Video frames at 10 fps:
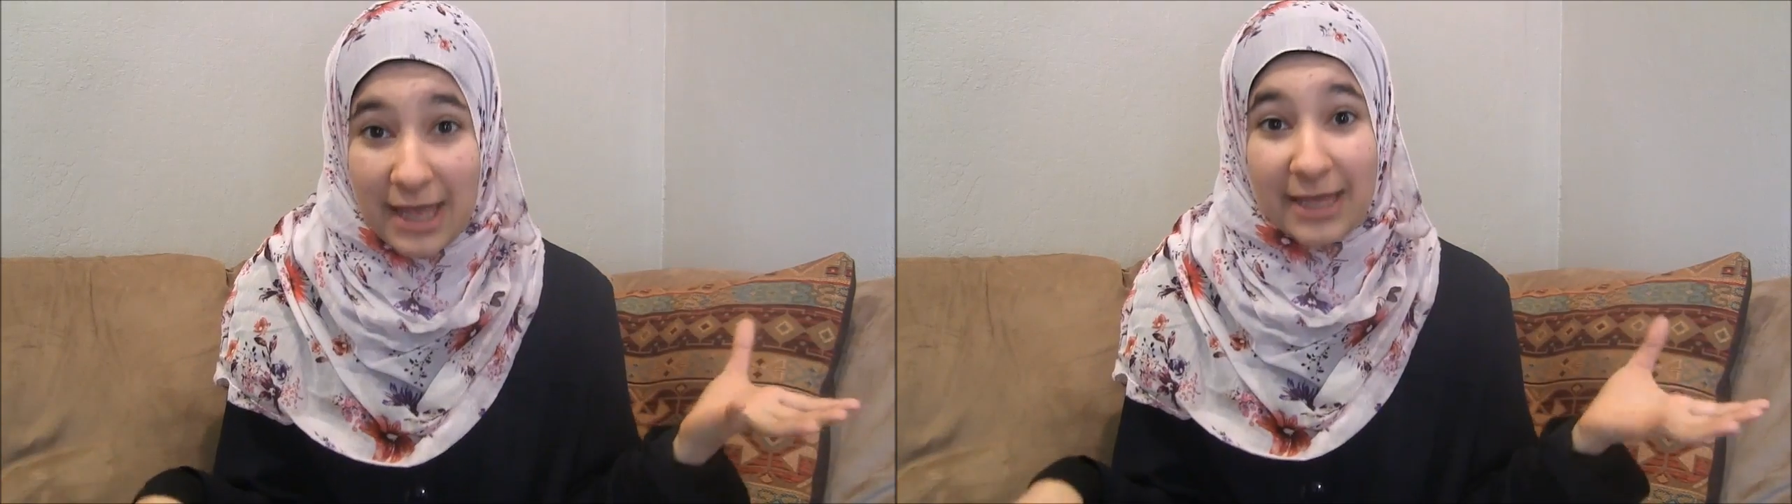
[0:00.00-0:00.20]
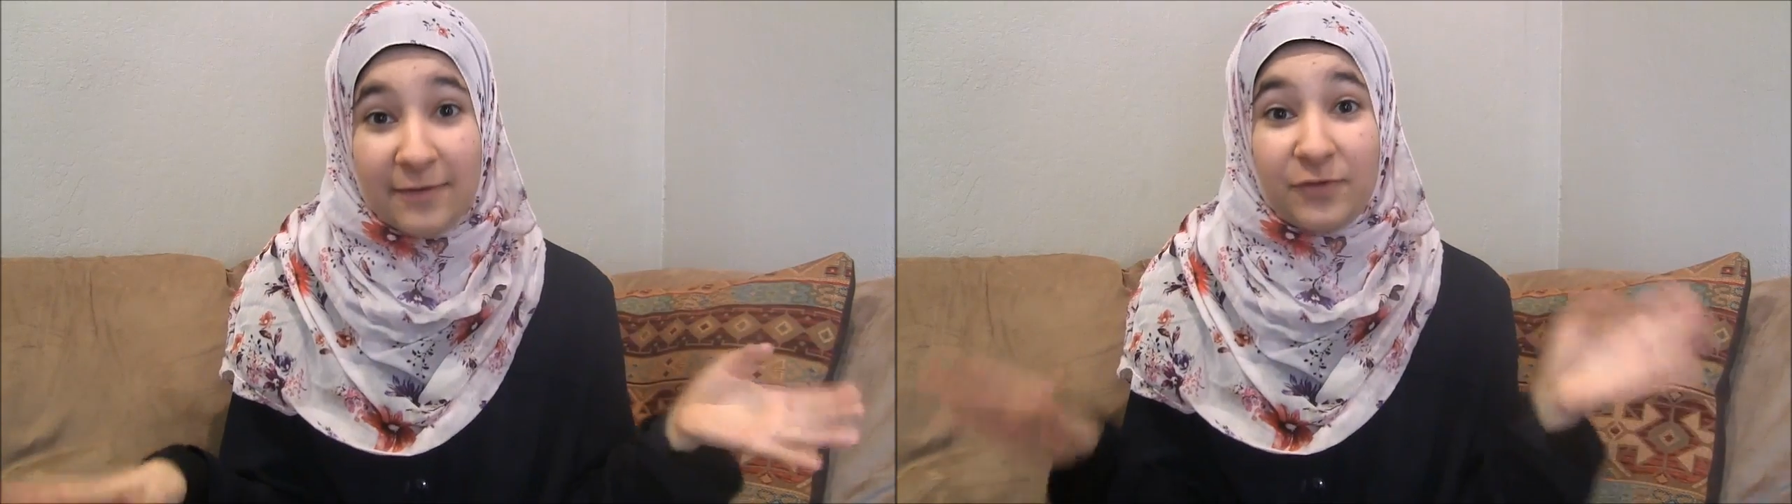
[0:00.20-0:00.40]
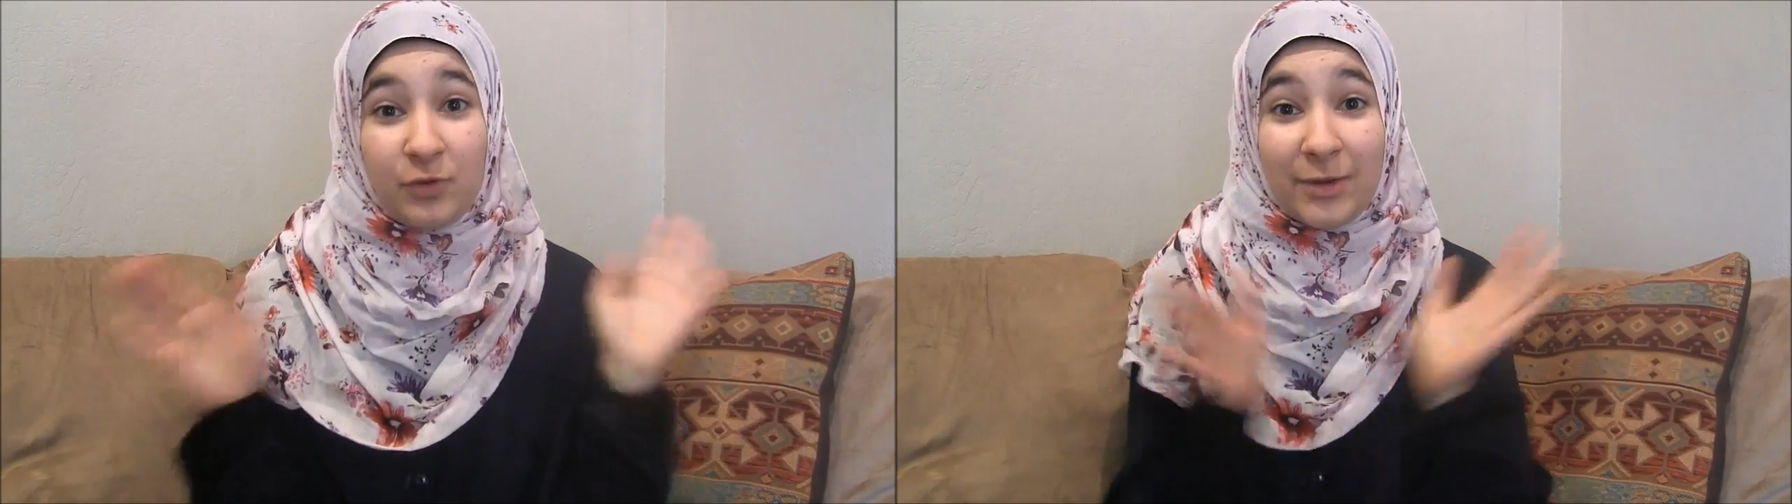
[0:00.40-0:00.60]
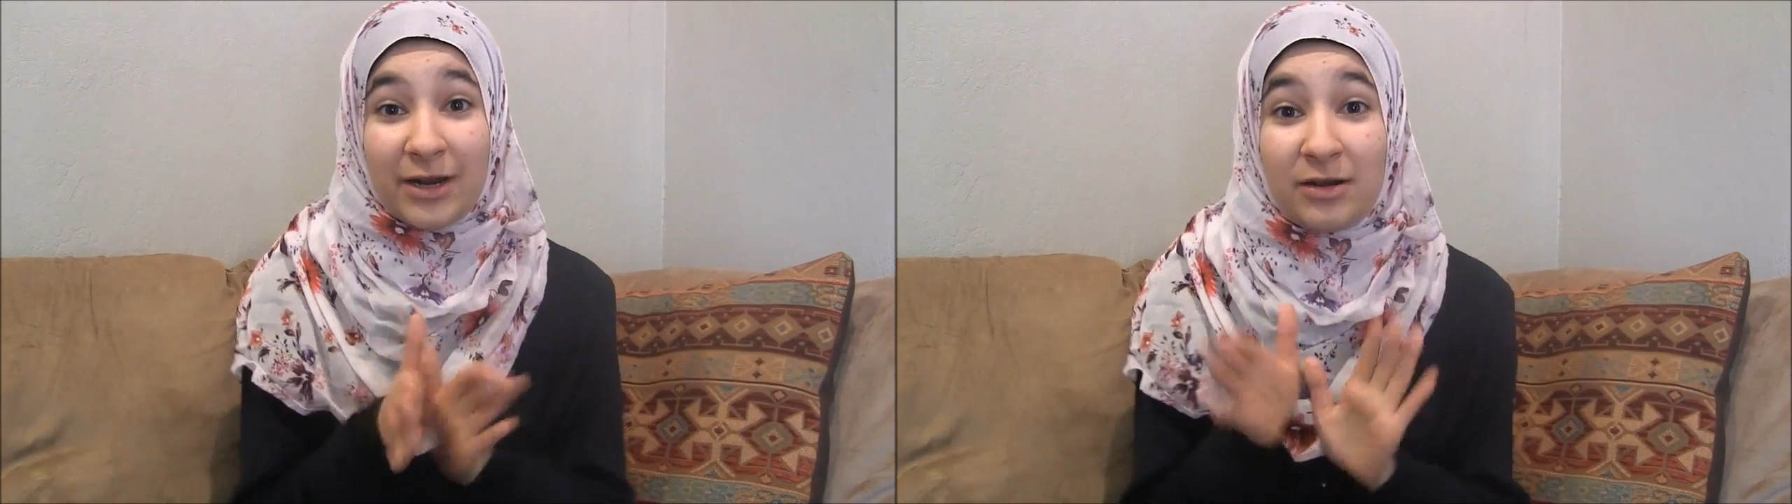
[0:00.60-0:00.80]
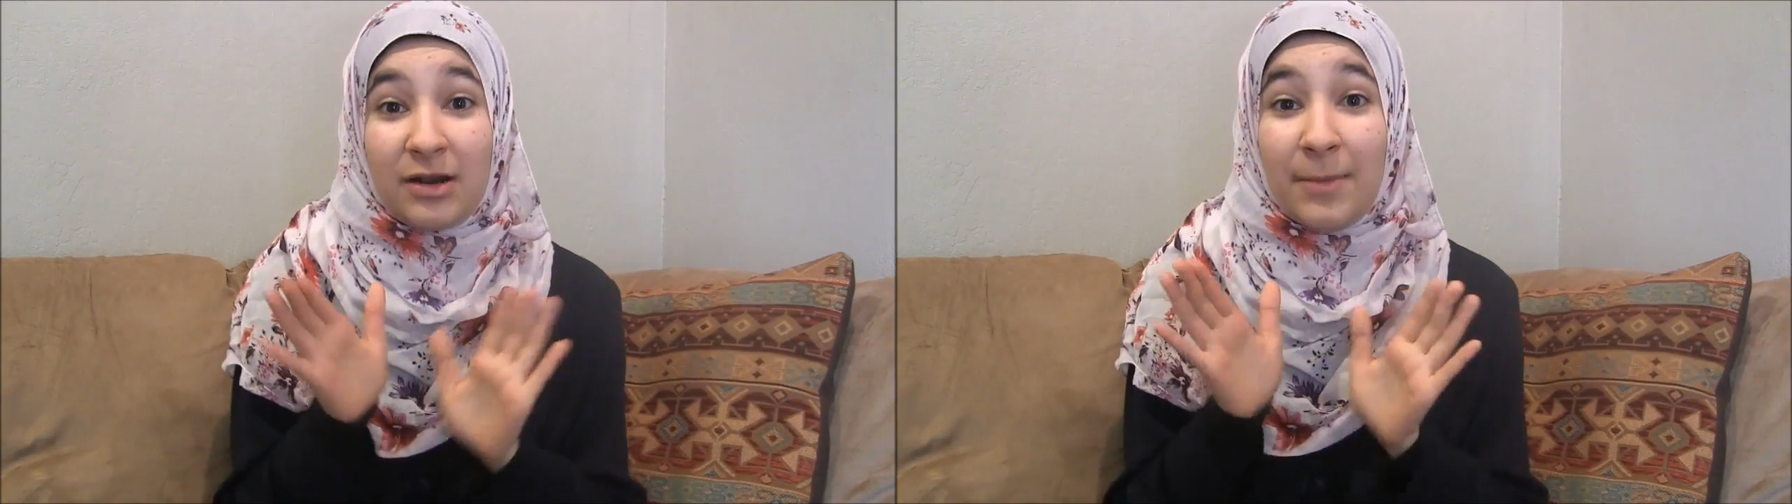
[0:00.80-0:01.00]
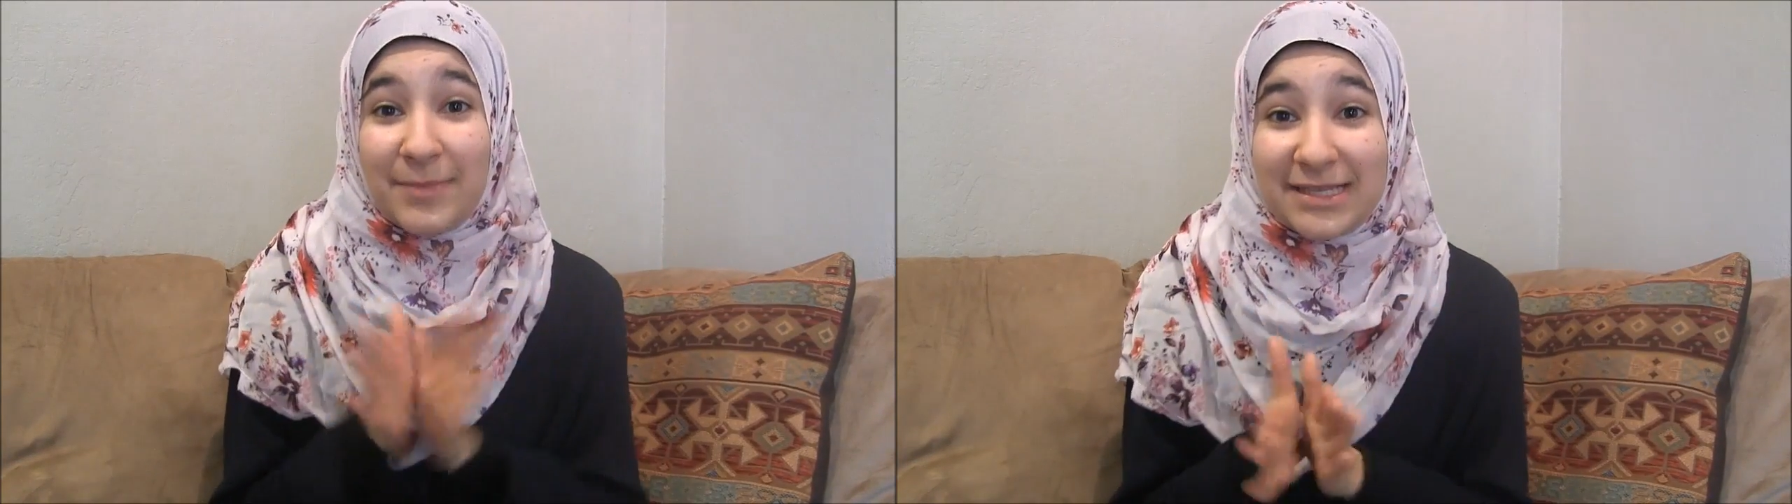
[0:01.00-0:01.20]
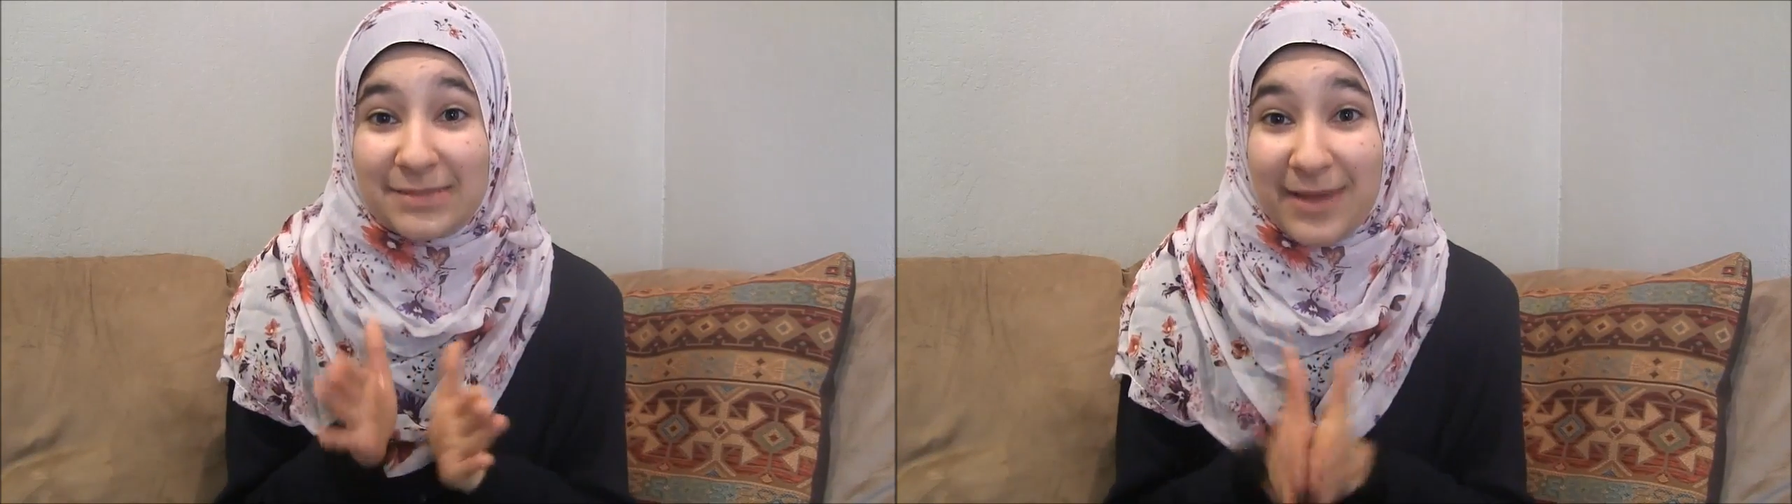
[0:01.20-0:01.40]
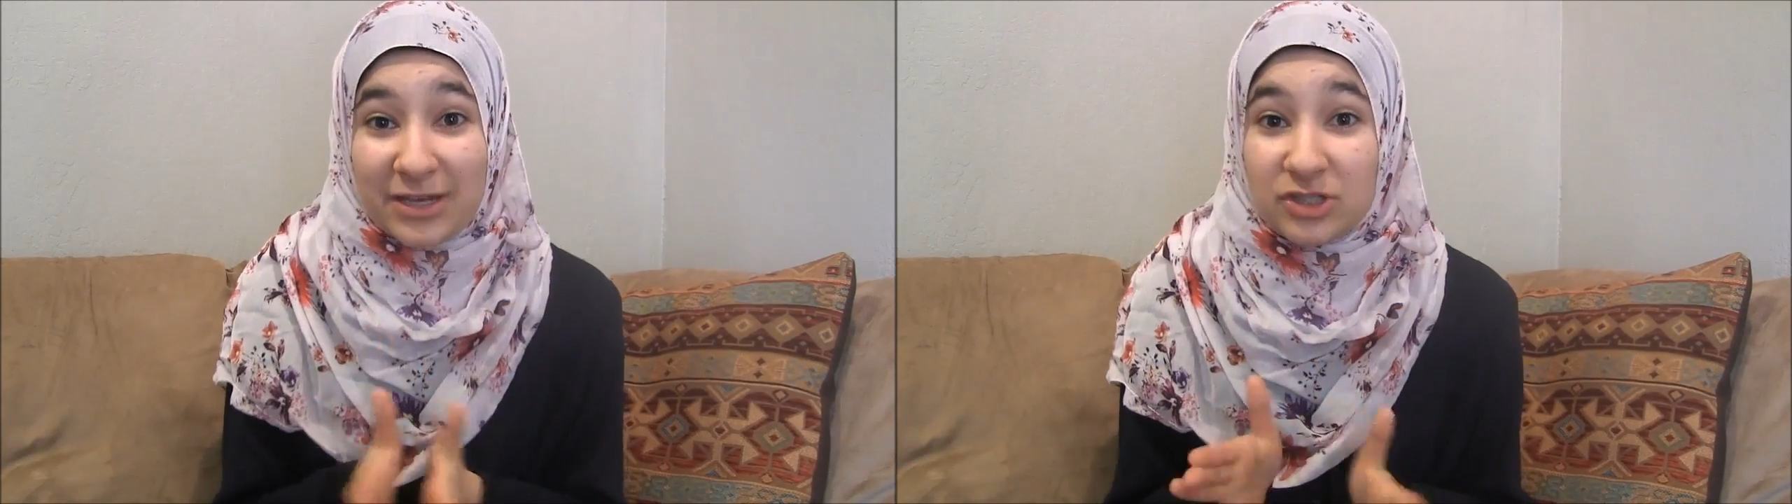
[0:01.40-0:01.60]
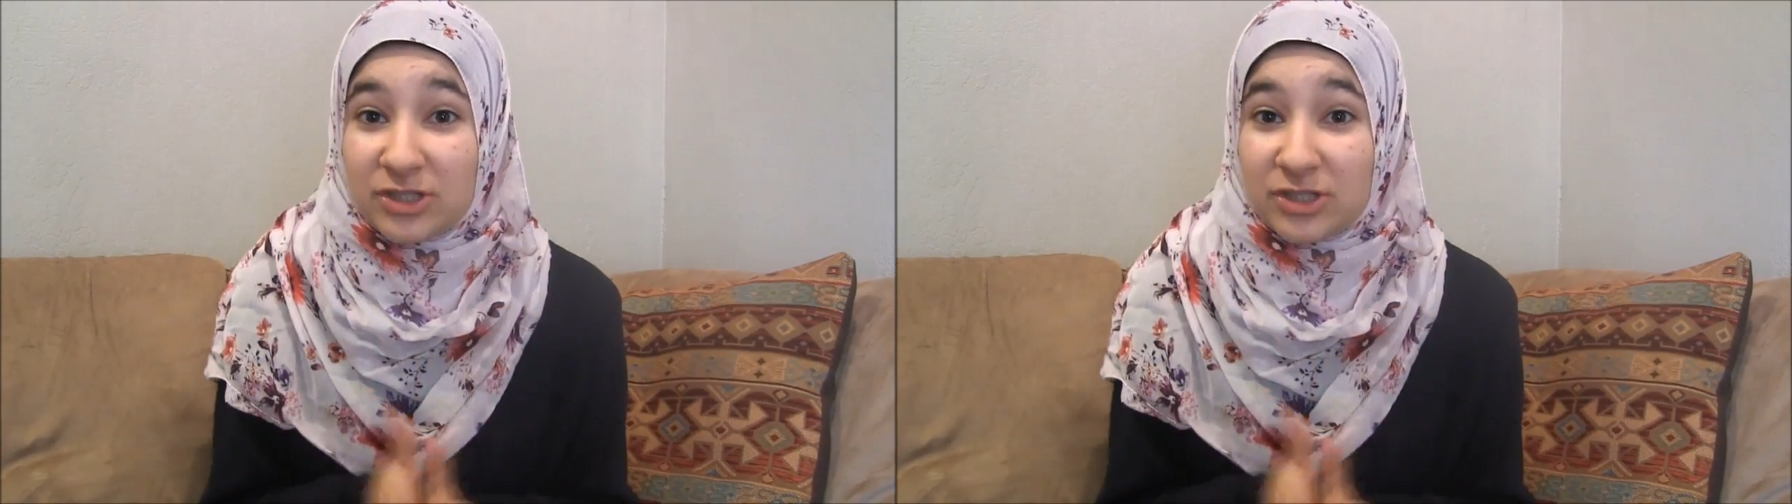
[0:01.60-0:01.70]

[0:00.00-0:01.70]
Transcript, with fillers: And if you wear mismatched